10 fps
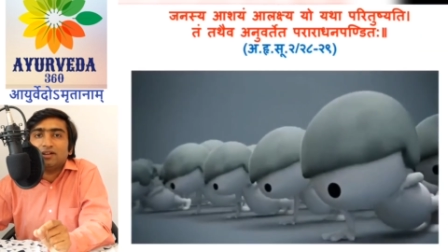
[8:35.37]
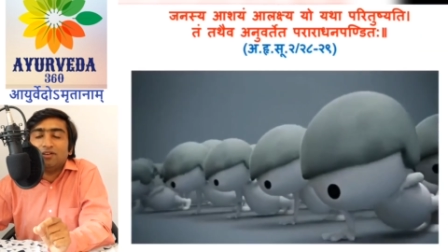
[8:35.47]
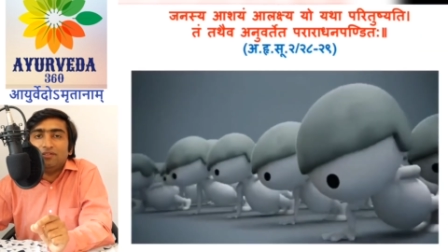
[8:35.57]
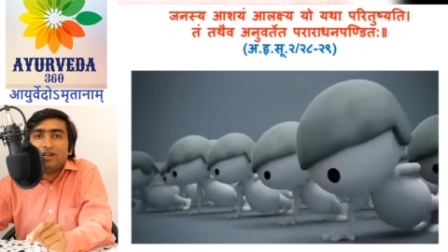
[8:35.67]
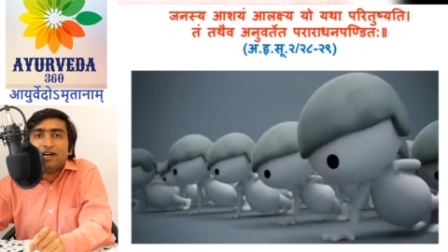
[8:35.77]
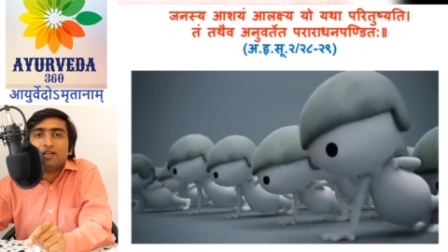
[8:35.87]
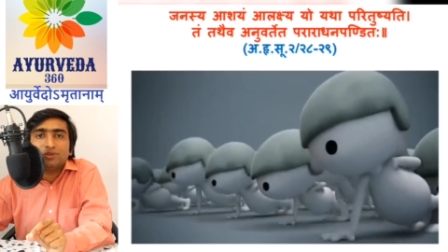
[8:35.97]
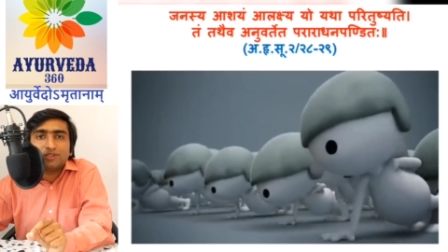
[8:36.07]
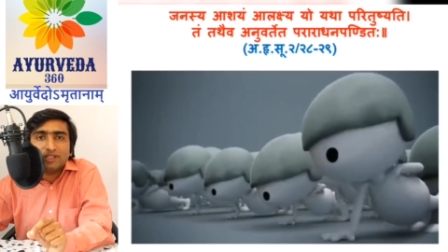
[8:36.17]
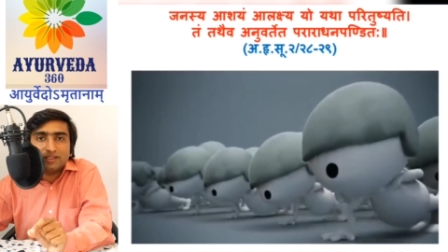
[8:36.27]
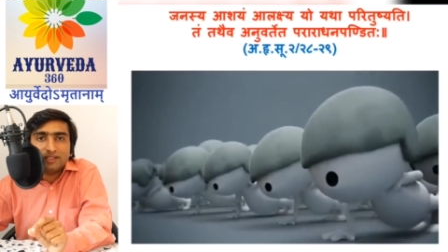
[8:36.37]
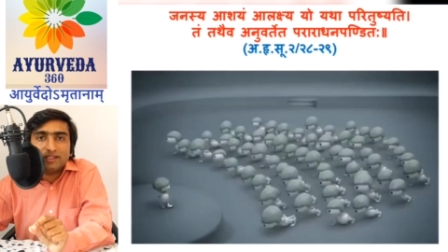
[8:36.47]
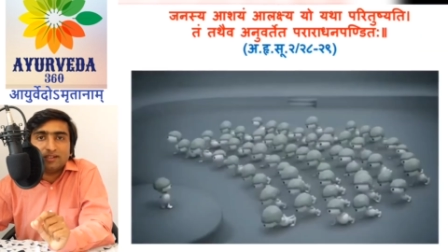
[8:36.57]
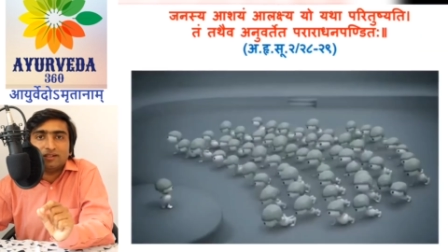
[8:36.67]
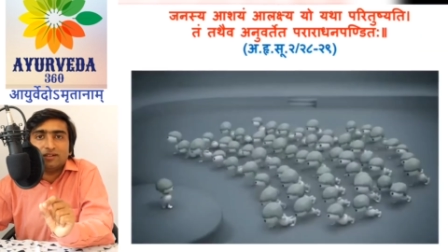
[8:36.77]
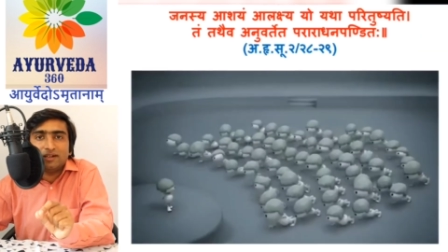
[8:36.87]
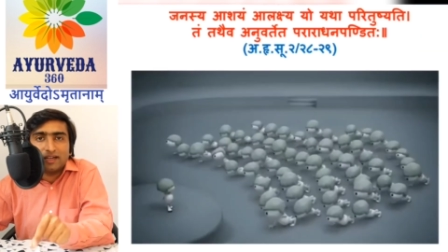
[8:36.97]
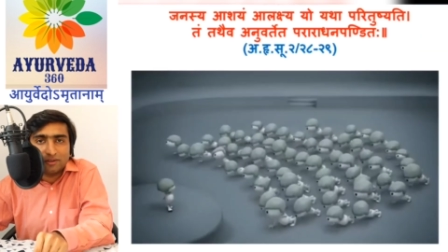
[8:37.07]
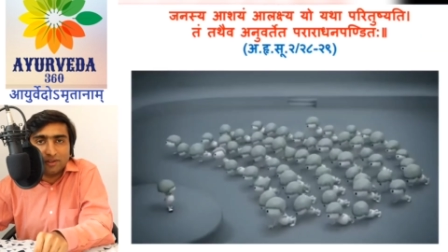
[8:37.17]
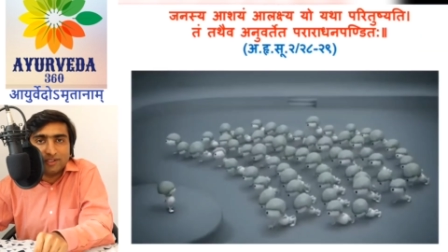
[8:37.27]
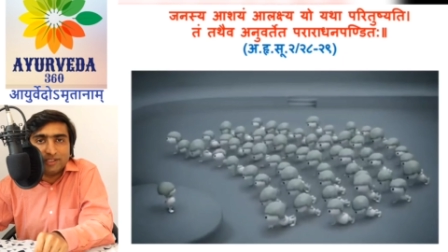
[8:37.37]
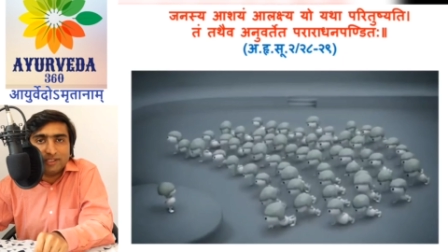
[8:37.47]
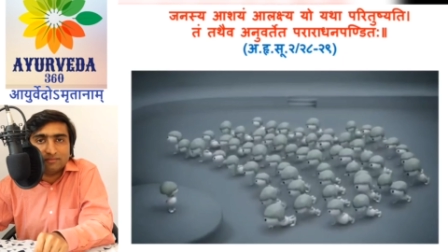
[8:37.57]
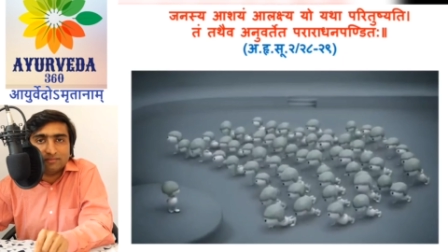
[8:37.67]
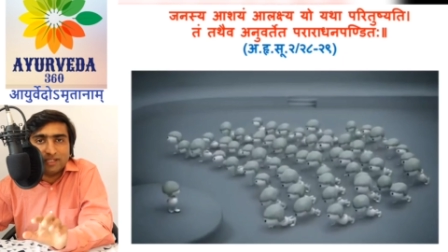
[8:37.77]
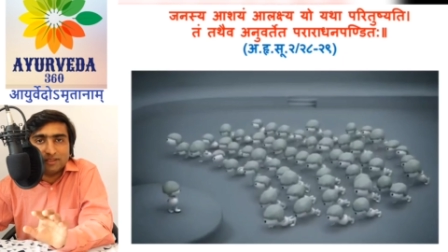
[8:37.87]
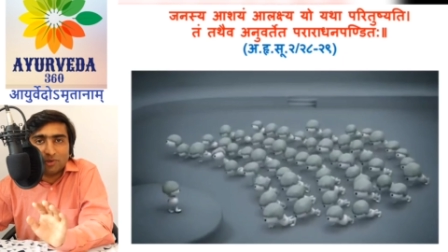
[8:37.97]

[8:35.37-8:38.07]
we are using the technology, that is